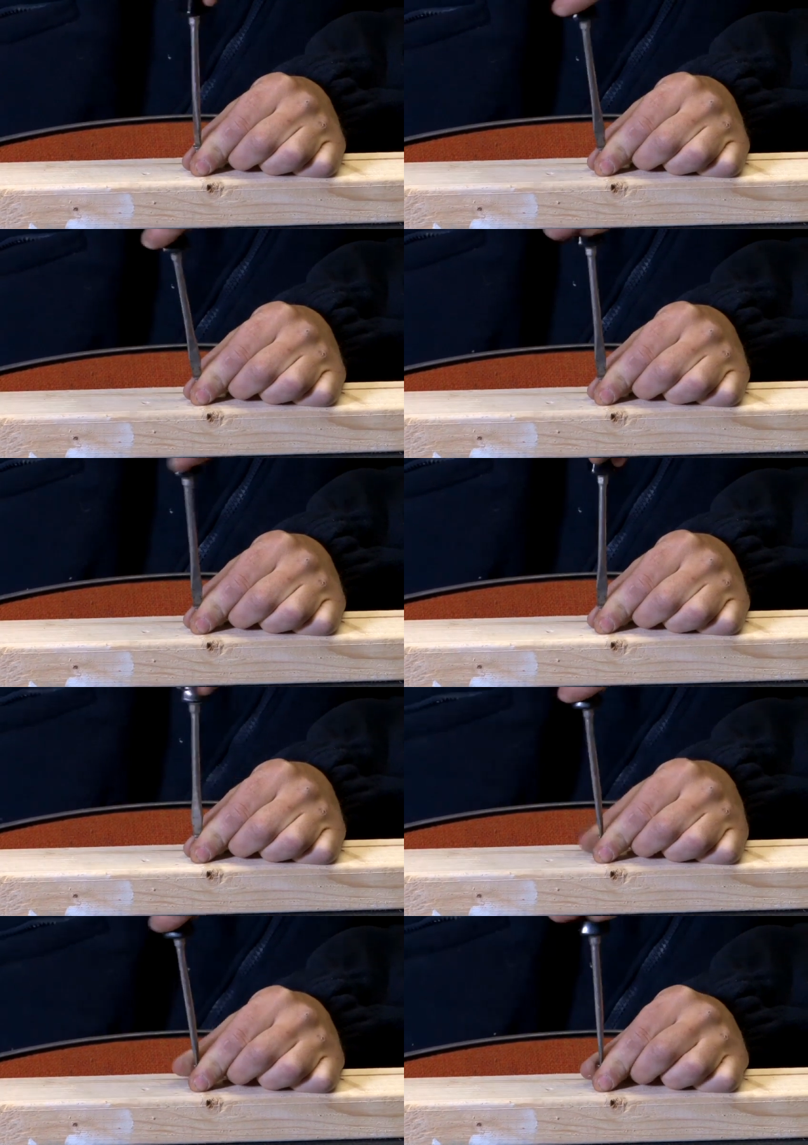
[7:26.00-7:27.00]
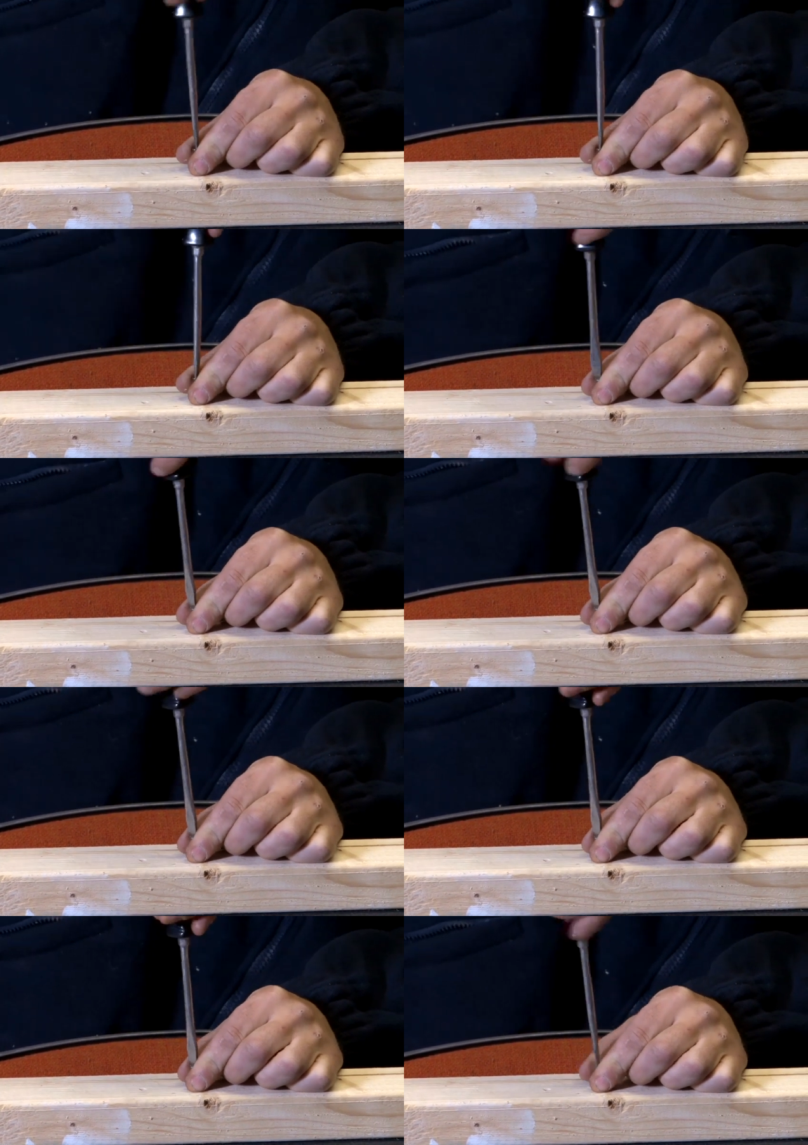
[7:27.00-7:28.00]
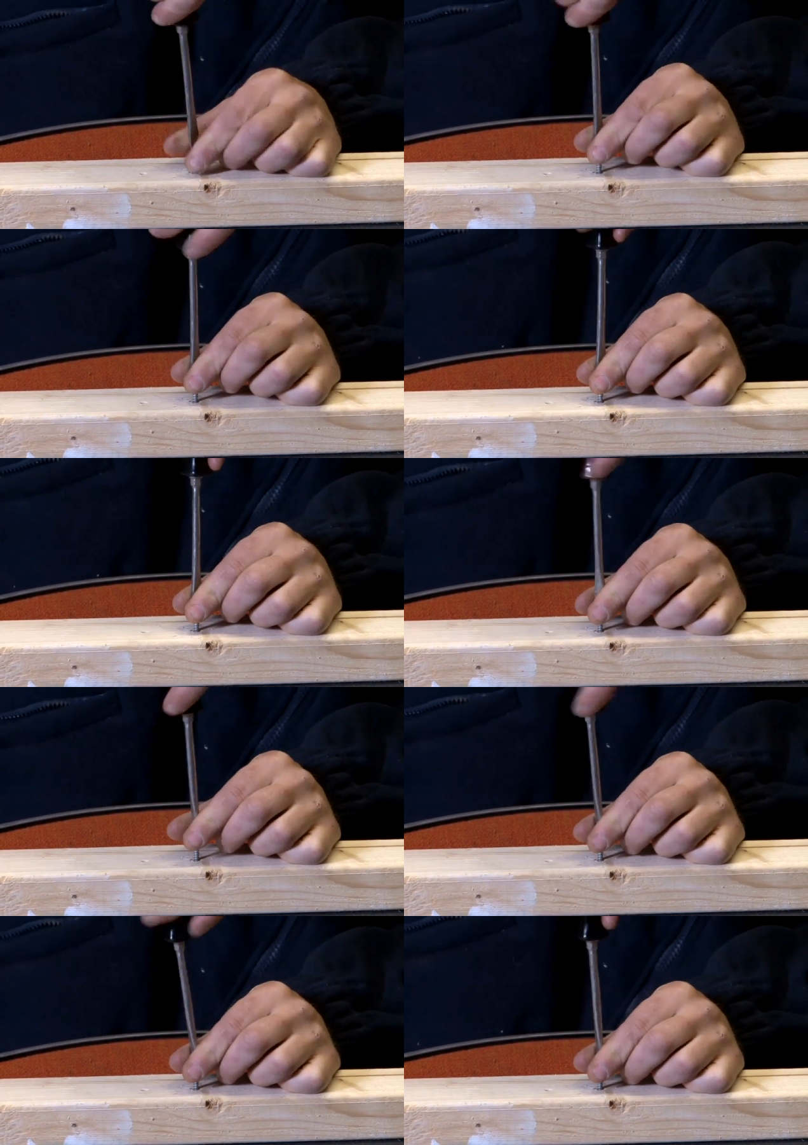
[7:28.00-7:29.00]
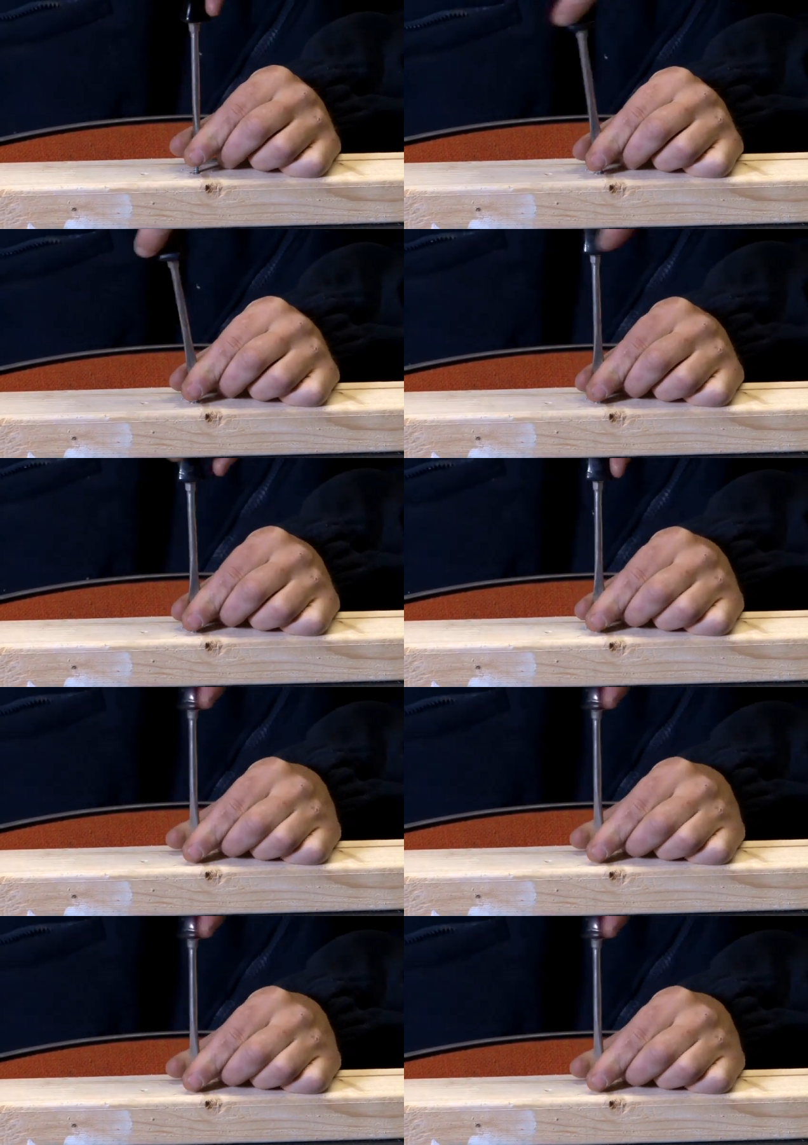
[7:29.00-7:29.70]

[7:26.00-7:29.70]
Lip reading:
No face is visible, so there are no lips to read.